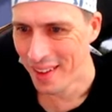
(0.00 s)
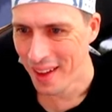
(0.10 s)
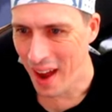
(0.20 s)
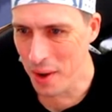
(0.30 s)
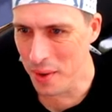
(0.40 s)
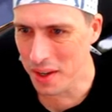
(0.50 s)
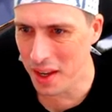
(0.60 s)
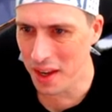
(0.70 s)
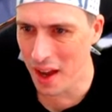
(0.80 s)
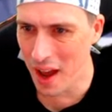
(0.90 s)
Hey
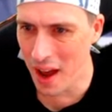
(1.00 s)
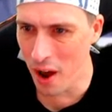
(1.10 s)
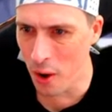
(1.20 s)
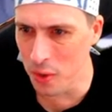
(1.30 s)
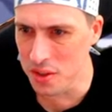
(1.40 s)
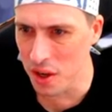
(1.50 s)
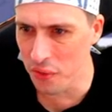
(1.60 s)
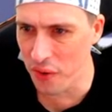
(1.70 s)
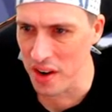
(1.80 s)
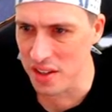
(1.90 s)
Ricky, I was
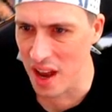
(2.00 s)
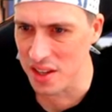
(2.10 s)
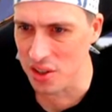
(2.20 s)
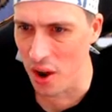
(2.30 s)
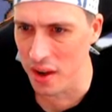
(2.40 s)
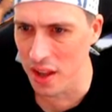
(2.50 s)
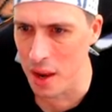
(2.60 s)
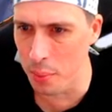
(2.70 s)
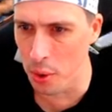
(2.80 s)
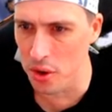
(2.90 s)
at a friend's last night and
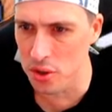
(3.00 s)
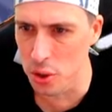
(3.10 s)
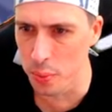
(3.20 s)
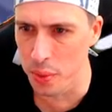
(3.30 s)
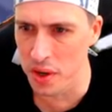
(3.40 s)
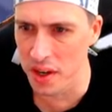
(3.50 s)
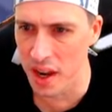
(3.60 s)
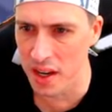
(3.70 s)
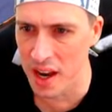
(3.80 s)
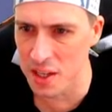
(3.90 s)
they bought a Super
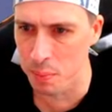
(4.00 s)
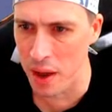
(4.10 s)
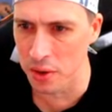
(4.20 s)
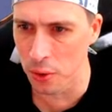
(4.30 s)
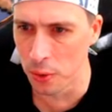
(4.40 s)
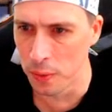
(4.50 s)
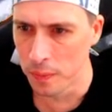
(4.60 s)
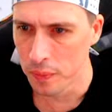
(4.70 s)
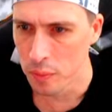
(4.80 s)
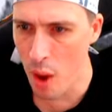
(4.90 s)
NES bundle.
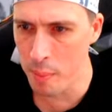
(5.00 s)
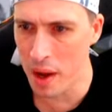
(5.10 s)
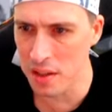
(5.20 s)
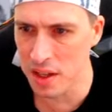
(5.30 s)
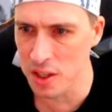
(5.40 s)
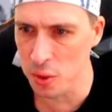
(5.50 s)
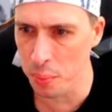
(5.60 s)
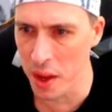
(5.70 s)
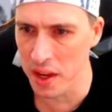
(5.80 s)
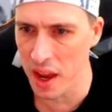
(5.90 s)
My bud's kids were
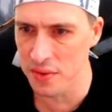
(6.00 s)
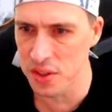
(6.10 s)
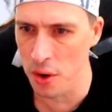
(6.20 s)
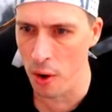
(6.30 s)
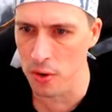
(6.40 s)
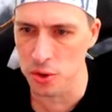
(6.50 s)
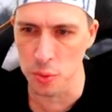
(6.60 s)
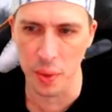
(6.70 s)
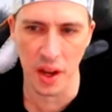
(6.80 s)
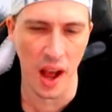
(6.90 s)
playing F-Zero and
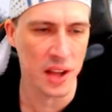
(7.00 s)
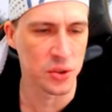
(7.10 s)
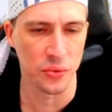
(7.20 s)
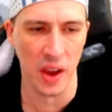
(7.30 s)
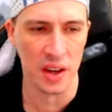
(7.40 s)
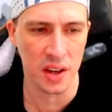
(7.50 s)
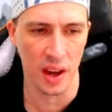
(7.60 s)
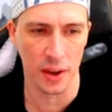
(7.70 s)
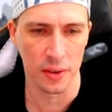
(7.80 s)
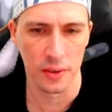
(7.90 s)
Super
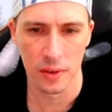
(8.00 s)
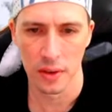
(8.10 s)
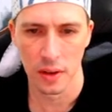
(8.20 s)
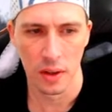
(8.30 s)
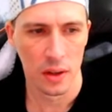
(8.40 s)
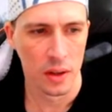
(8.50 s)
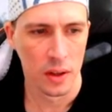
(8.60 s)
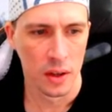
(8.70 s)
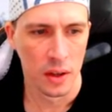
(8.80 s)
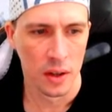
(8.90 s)
Castlevania.
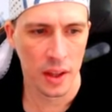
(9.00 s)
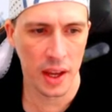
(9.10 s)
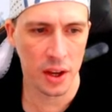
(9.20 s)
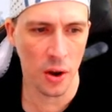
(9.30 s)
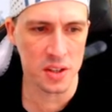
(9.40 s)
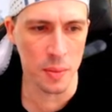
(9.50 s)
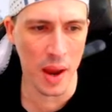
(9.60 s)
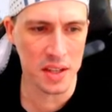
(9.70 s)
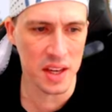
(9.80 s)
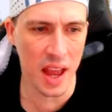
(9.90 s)
There you go, it's
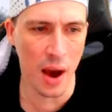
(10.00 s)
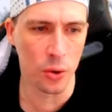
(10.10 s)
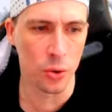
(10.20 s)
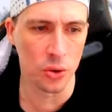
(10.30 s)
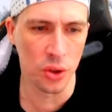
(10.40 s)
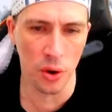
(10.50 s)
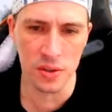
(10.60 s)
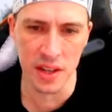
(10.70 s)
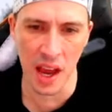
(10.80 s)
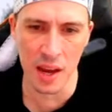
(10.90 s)
amazing how good
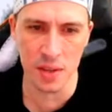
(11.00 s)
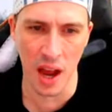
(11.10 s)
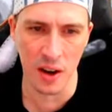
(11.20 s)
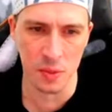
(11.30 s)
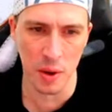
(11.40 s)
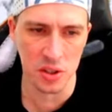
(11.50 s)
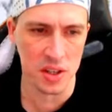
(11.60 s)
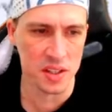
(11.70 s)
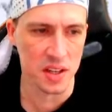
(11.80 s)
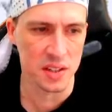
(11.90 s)
those games are,
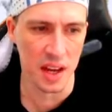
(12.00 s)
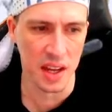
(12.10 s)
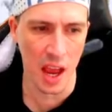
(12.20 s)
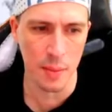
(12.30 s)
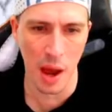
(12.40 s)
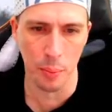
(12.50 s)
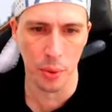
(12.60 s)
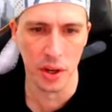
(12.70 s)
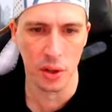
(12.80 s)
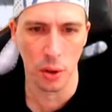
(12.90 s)
especially since they came out
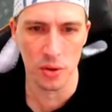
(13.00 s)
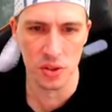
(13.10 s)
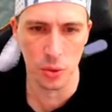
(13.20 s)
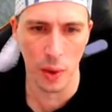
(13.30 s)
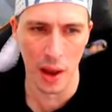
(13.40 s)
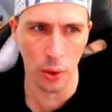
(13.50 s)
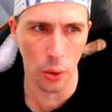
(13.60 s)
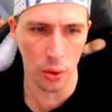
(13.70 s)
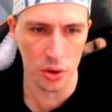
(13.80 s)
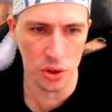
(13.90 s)
pretty close to our
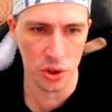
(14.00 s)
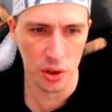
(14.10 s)
launch.